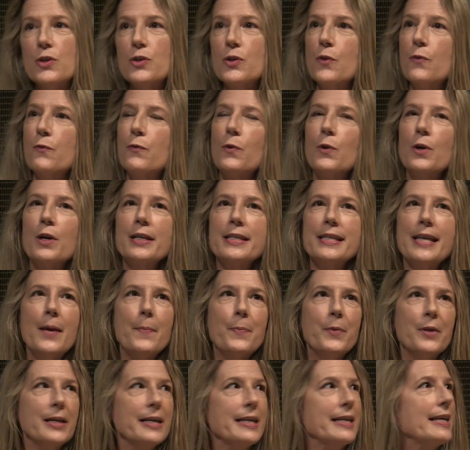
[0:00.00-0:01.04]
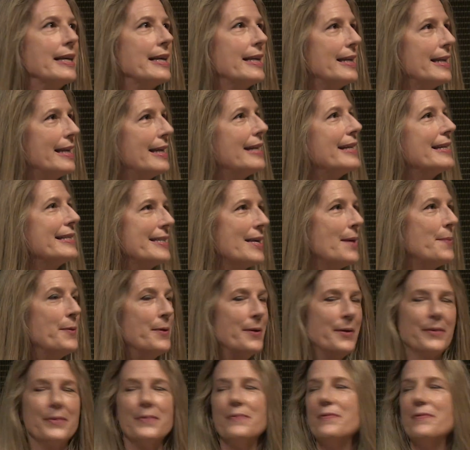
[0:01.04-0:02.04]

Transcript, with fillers: So, for example, an, an example,